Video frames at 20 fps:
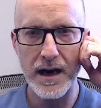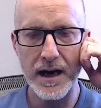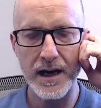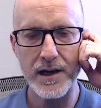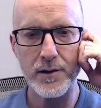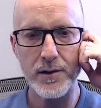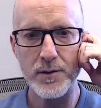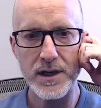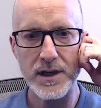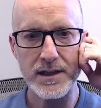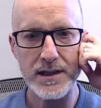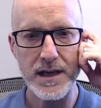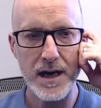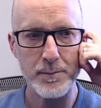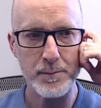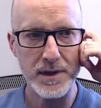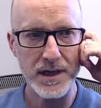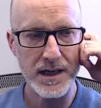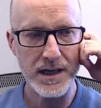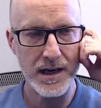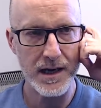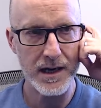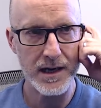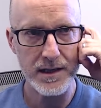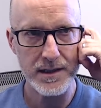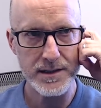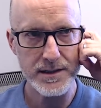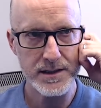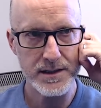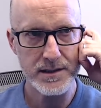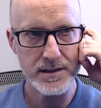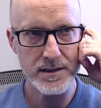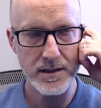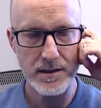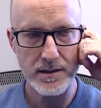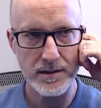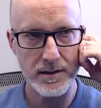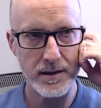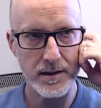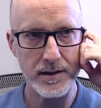got to read that, because
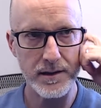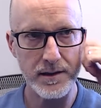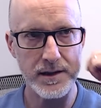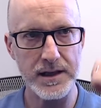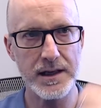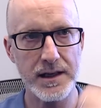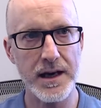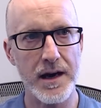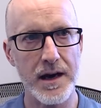the